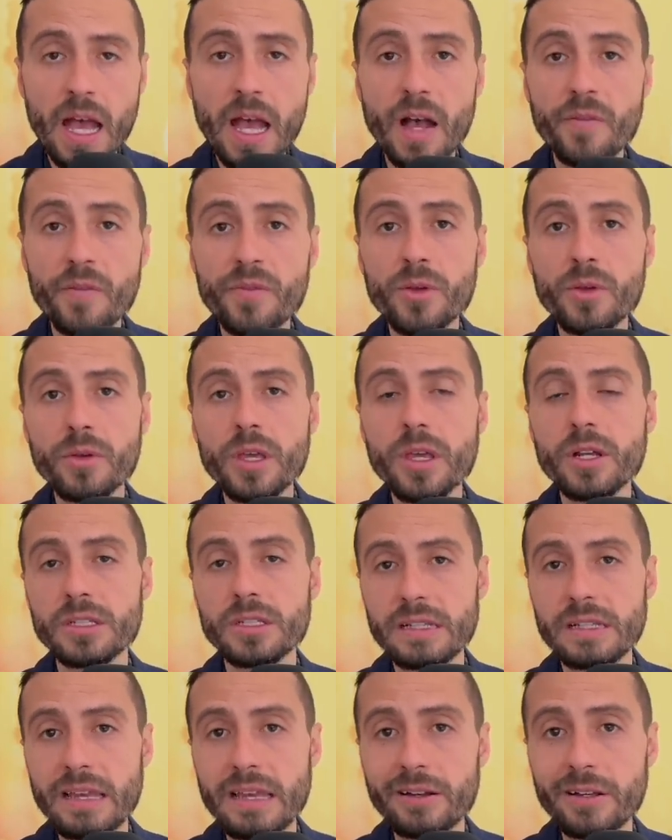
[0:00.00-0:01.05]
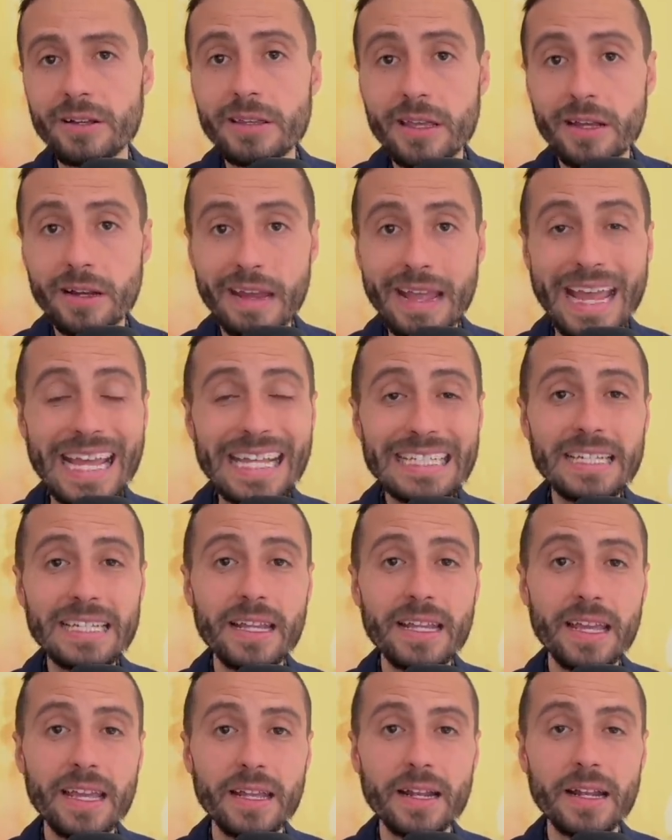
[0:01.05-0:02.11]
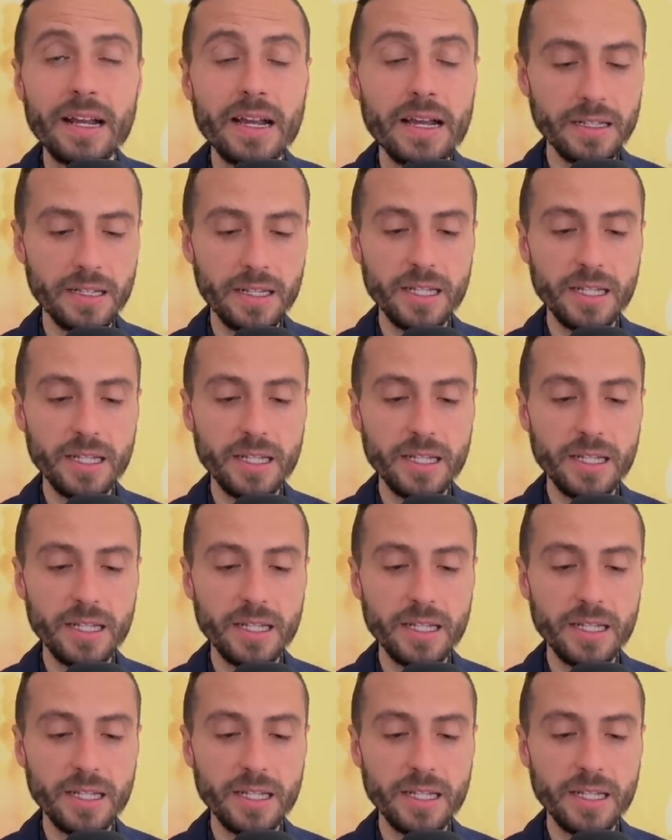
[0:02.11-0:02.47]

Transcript: A few years later, in the year eighteen eighty-nine,